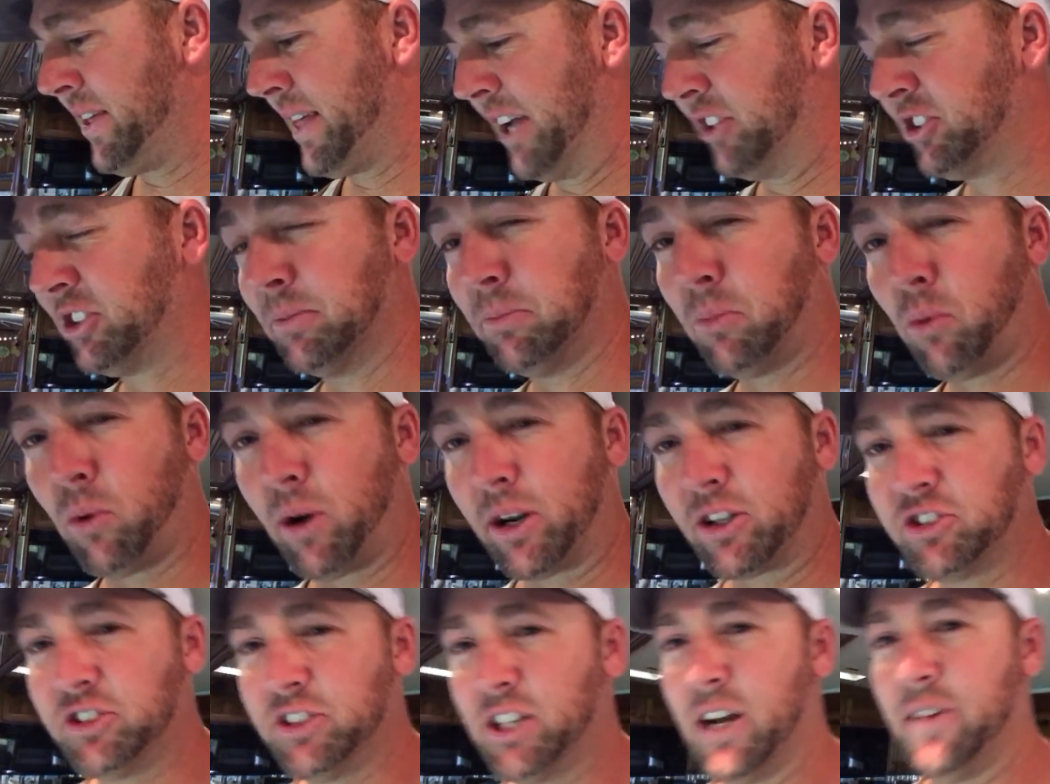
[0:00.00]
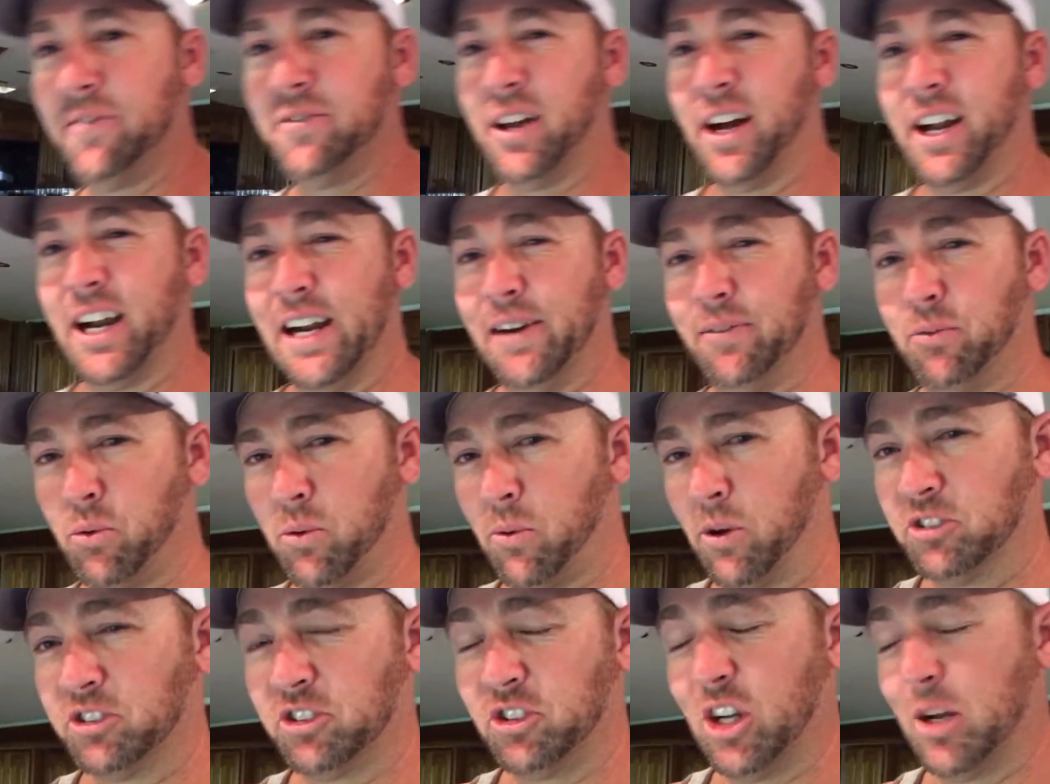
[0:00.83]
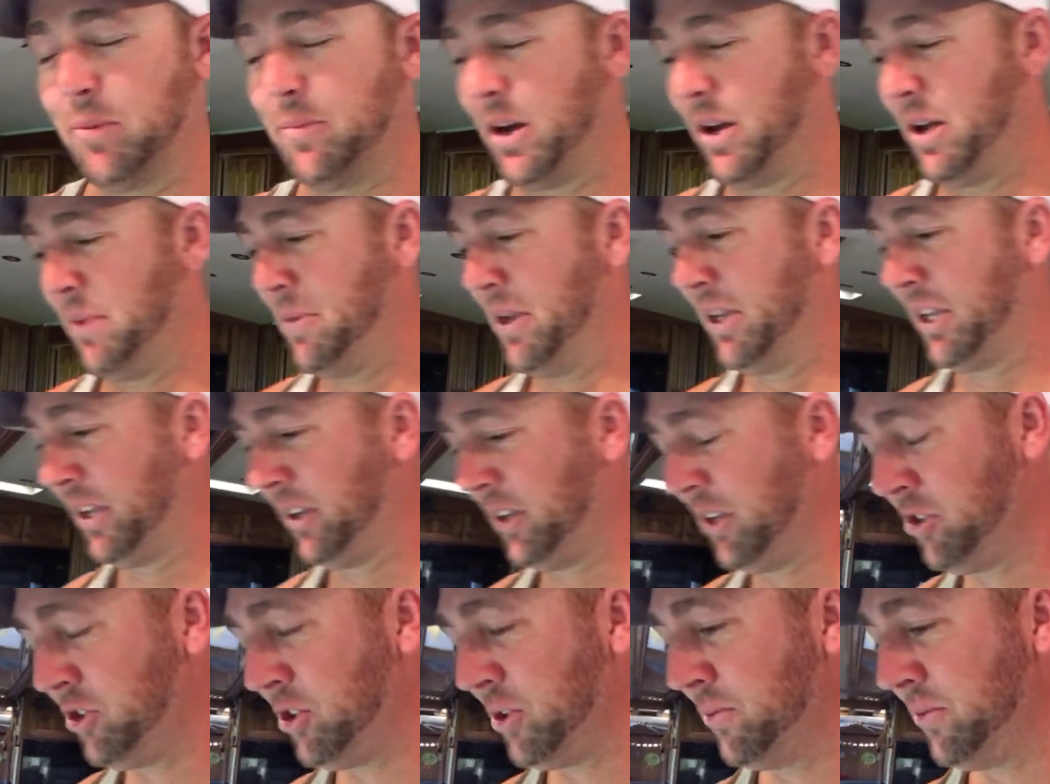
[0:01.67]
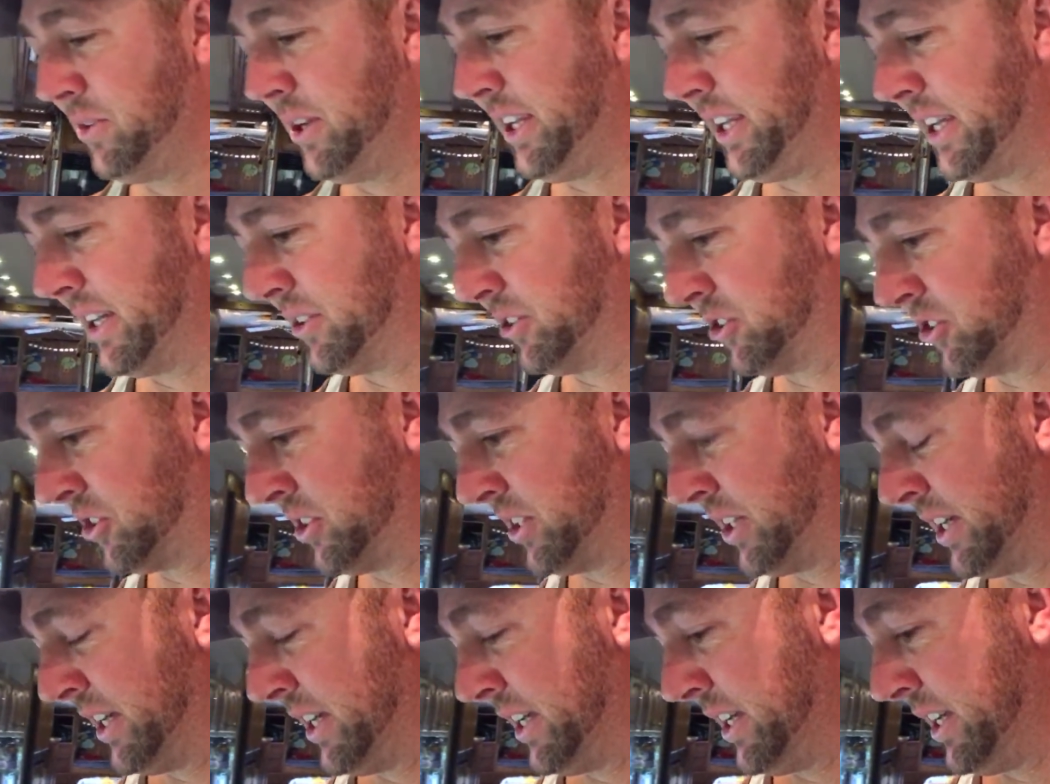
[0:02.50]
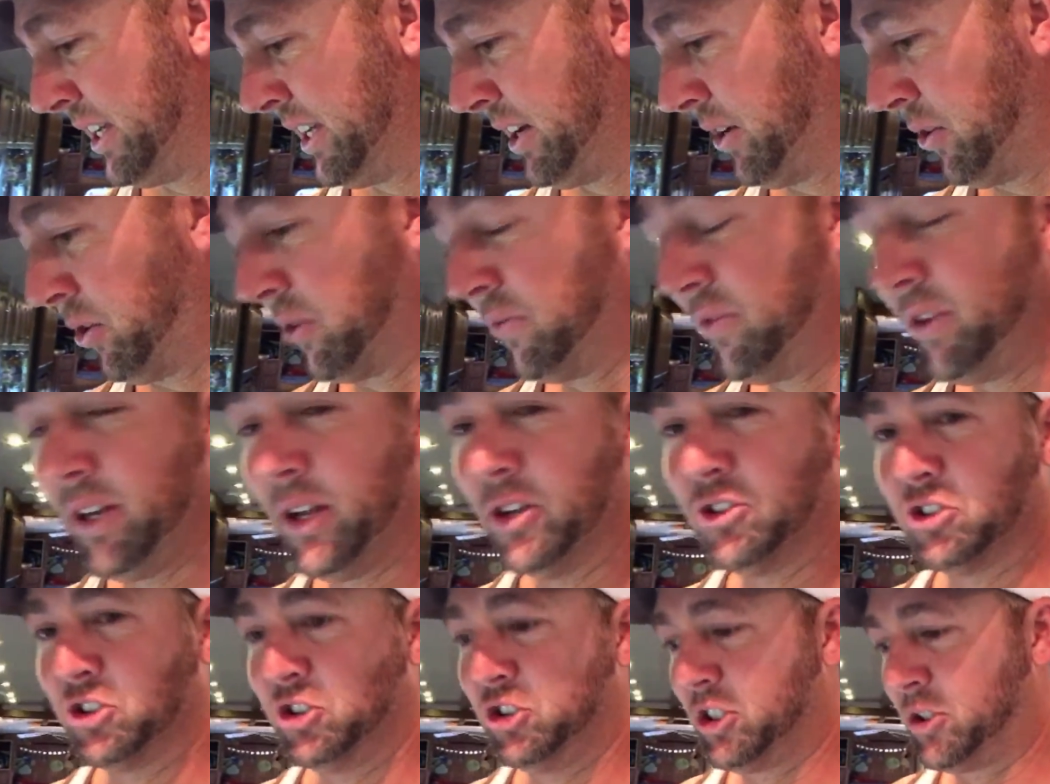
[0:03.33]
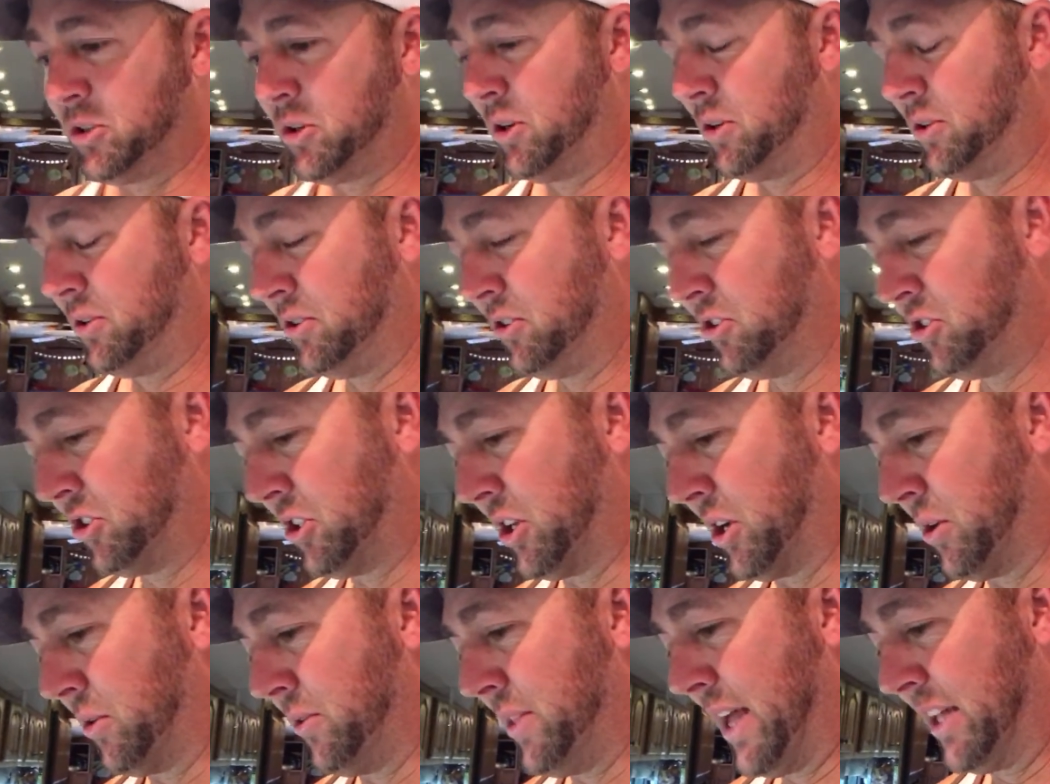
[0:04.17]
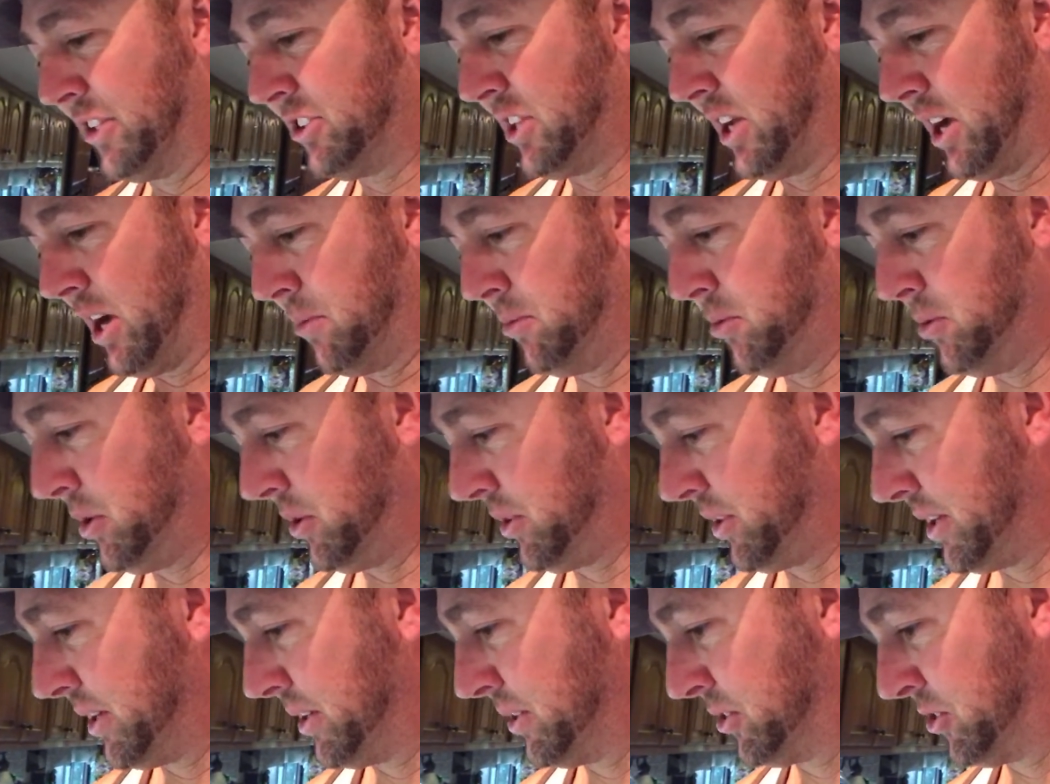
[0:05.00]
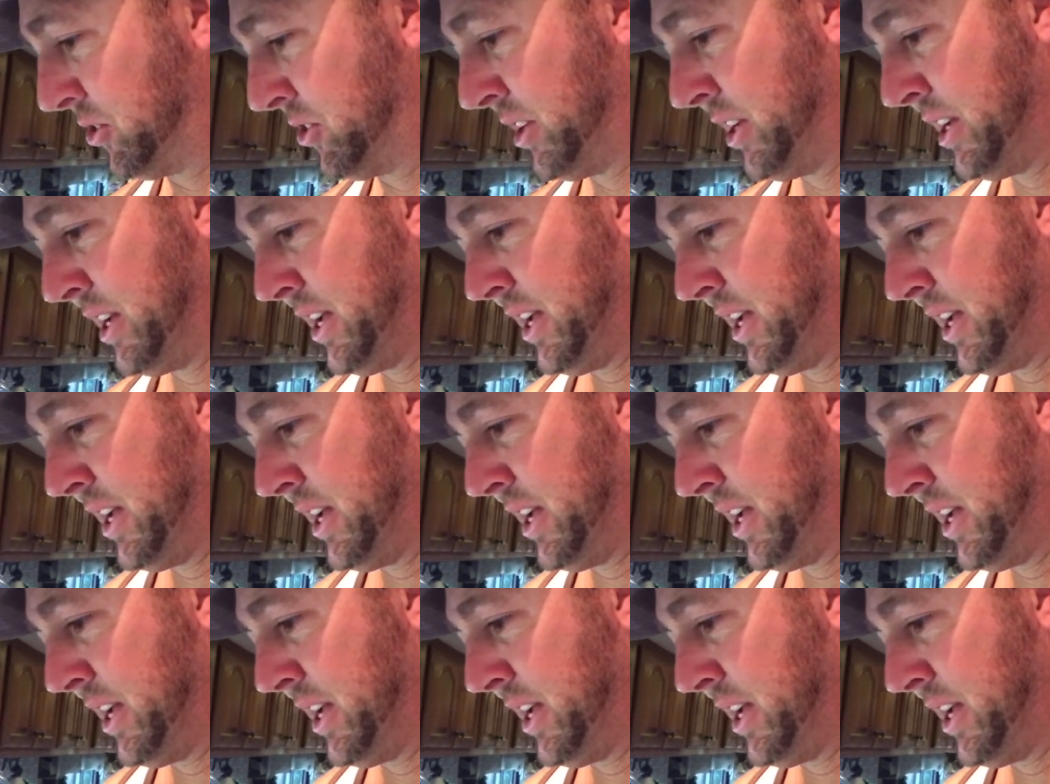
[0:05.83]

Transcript: I think that's the boring stuff. Not everyone wants to know about making YouTube videos or videos in general, so that's how I'm doing those.